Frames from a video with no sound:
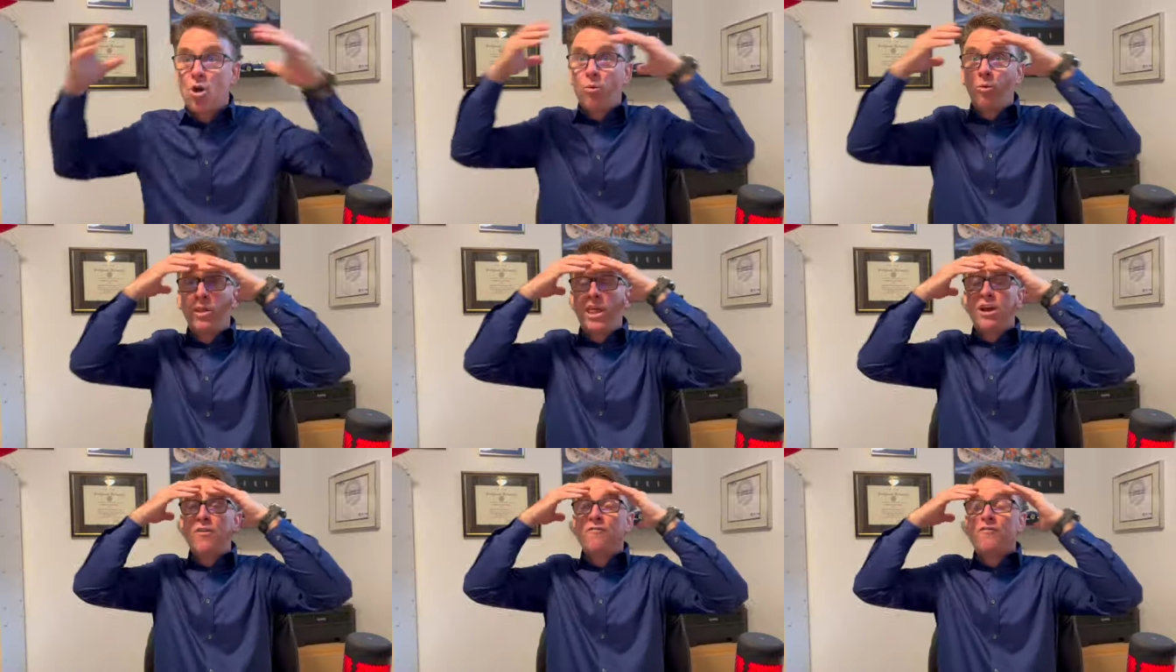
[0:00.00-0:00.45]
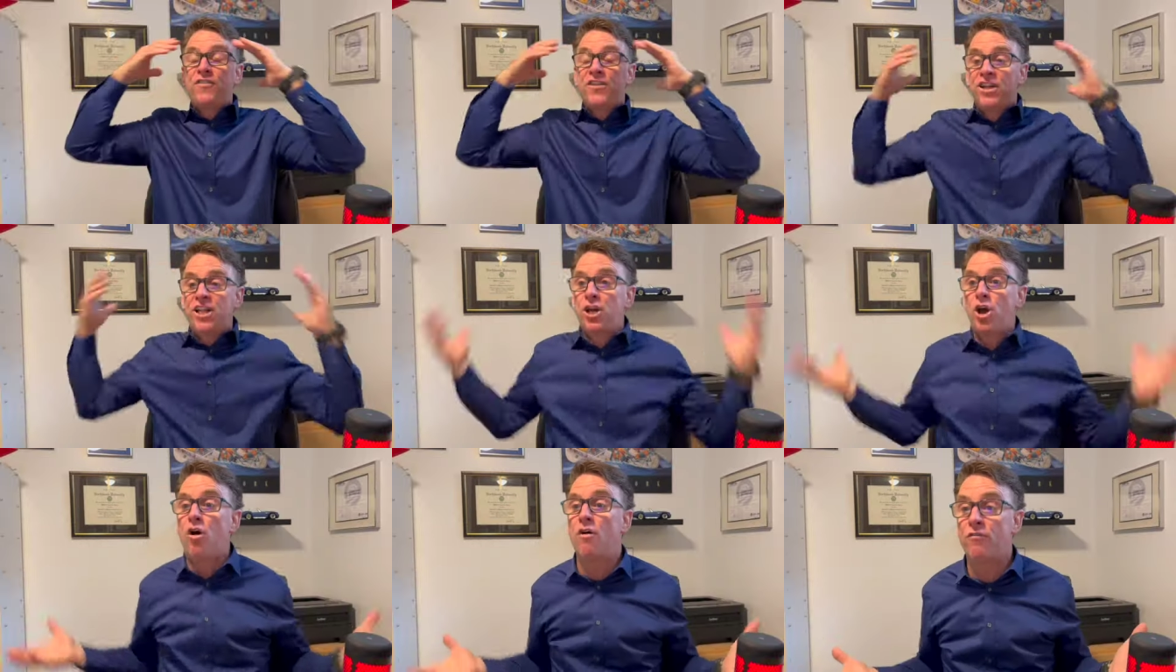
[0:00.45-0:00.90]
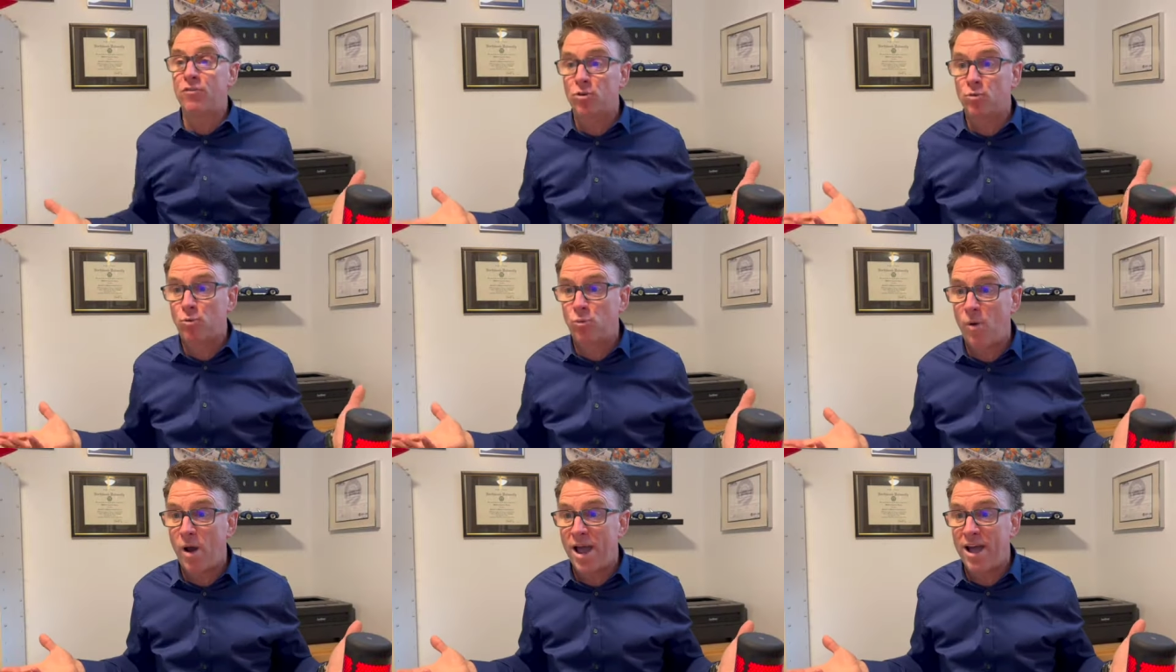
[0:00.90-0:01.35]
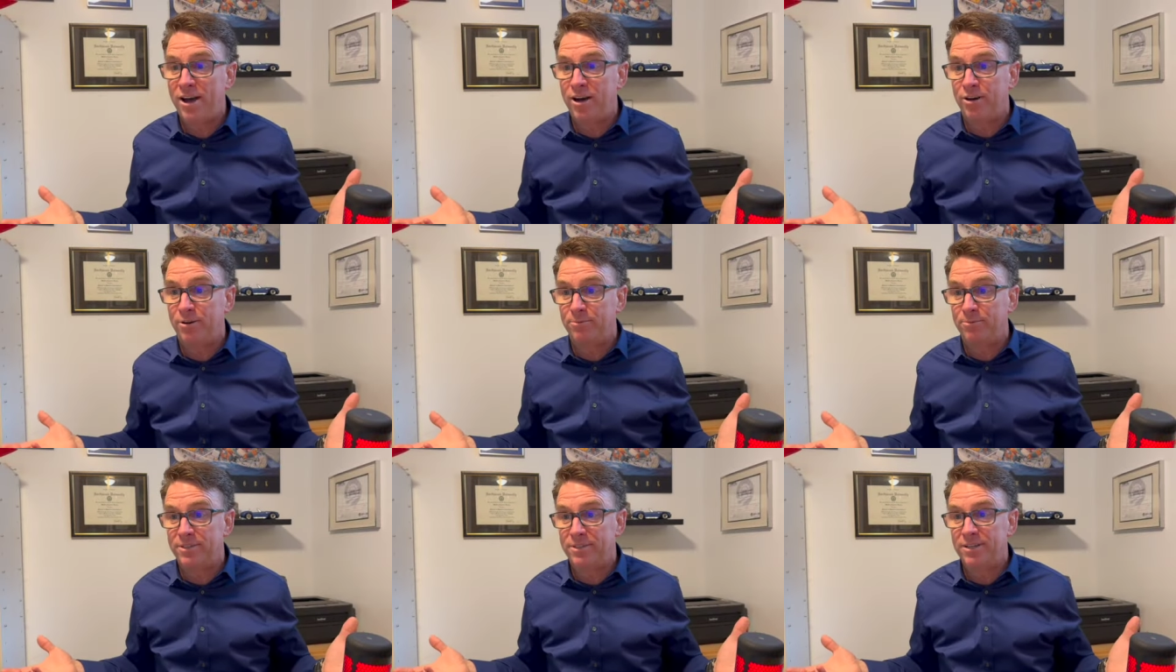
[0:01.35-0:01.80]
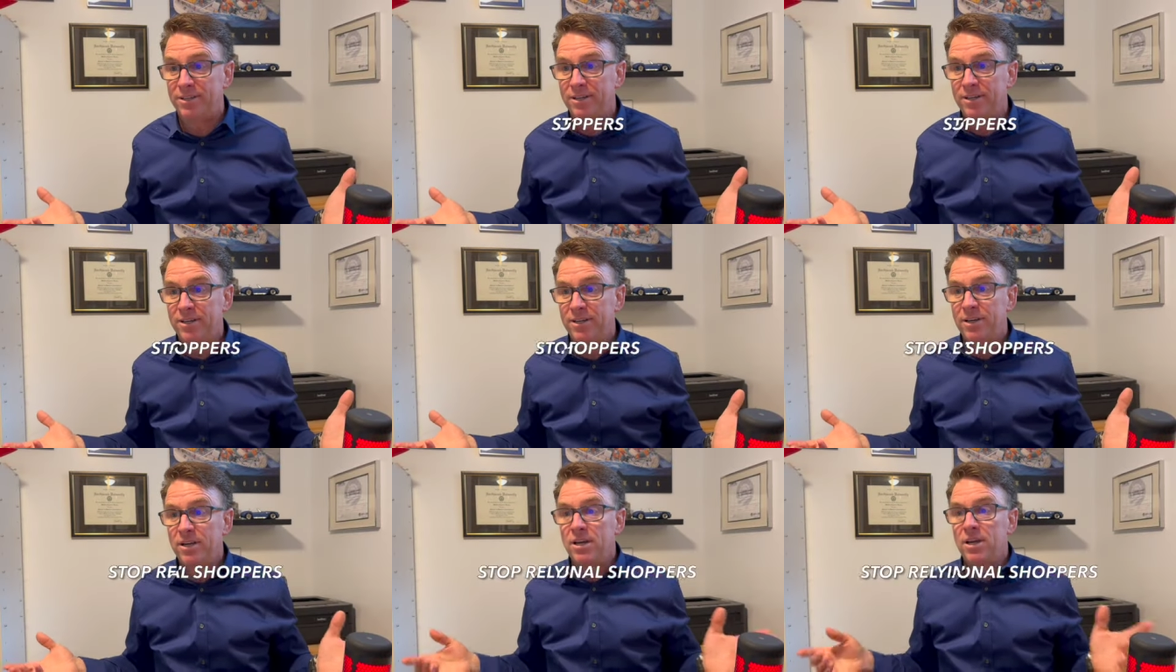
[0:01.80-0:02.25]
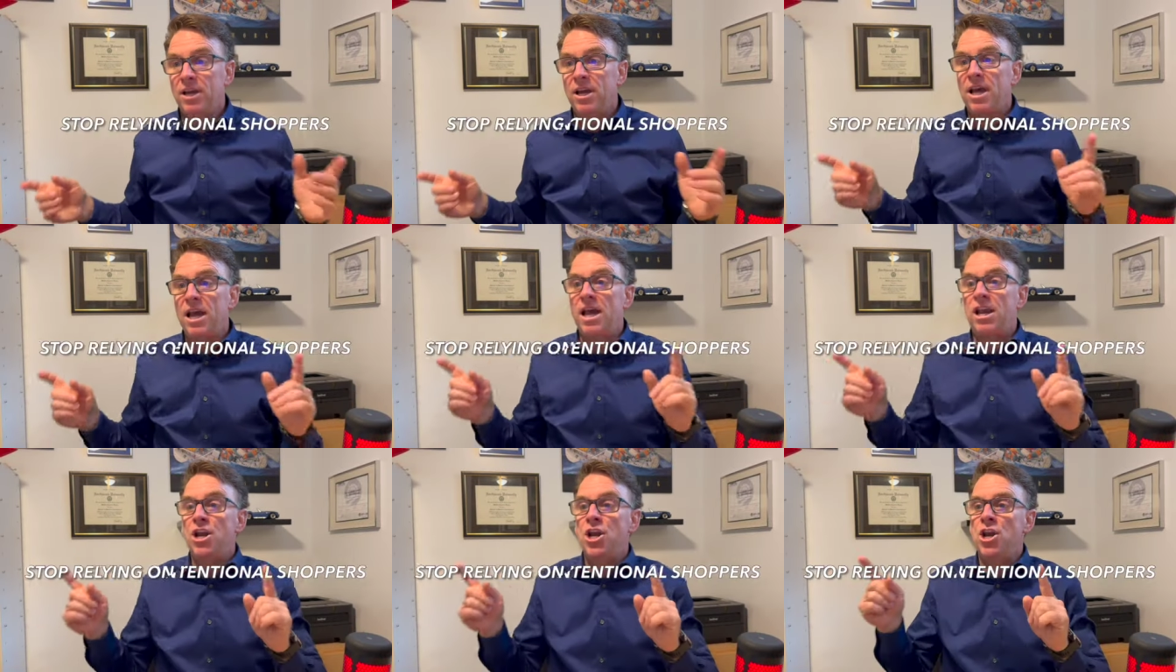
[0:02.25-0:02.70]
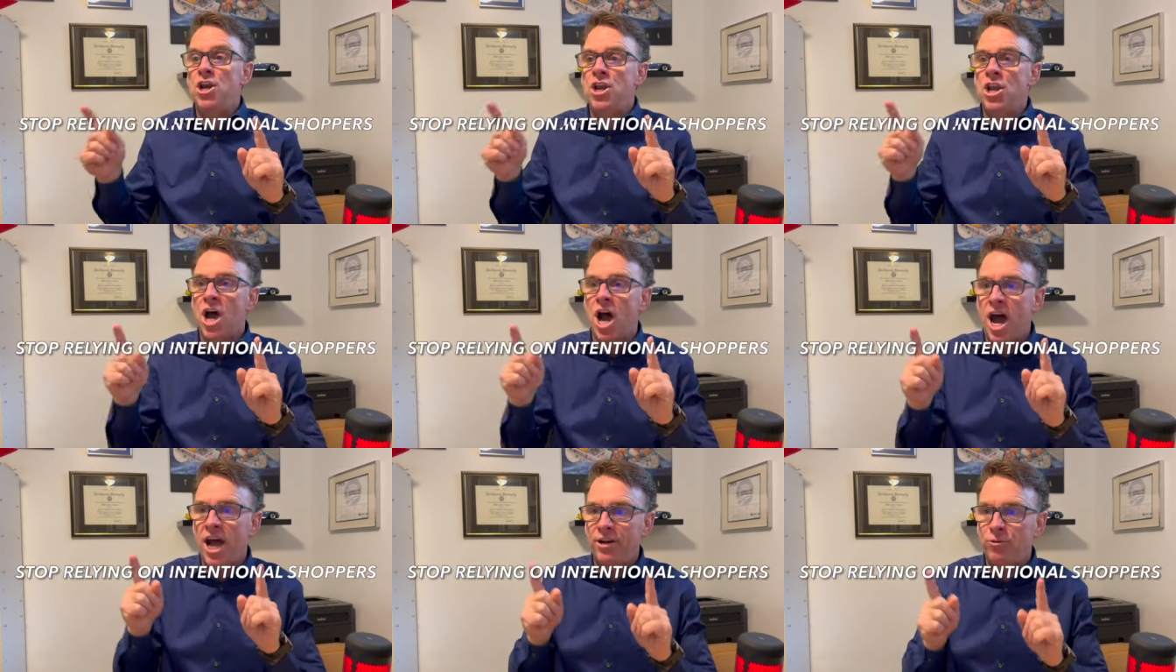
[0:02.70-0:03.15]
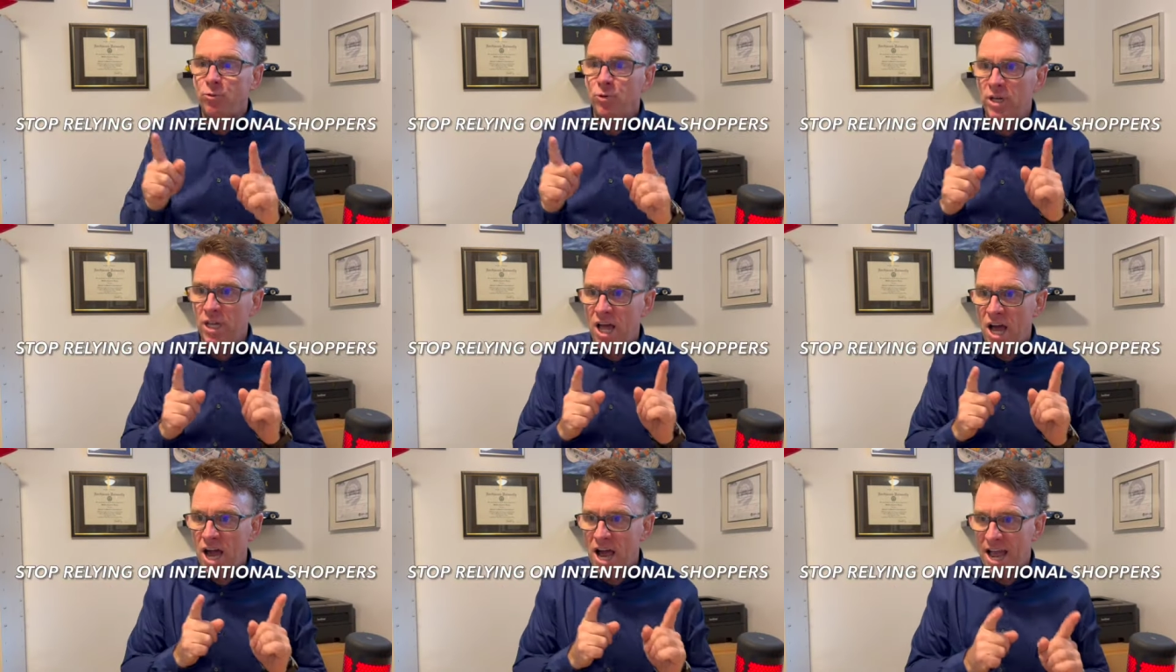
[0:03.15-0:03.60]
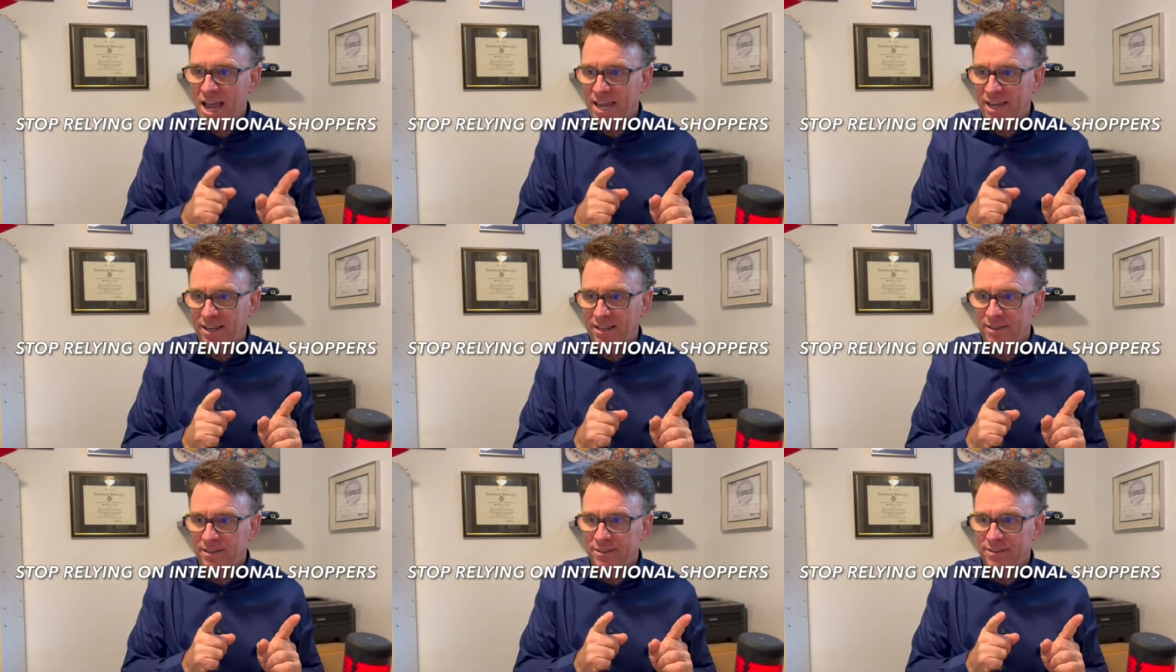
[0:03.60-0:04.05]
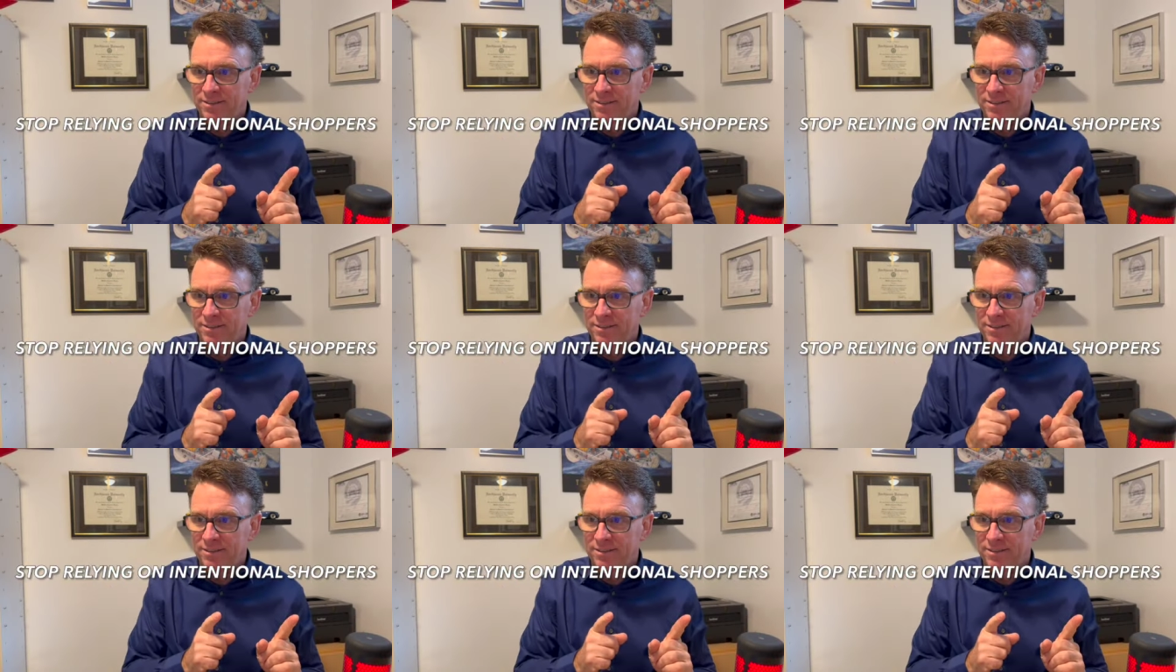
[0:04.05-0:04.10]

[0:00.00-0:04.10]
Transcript: without feeling overwhelmed. Not relying,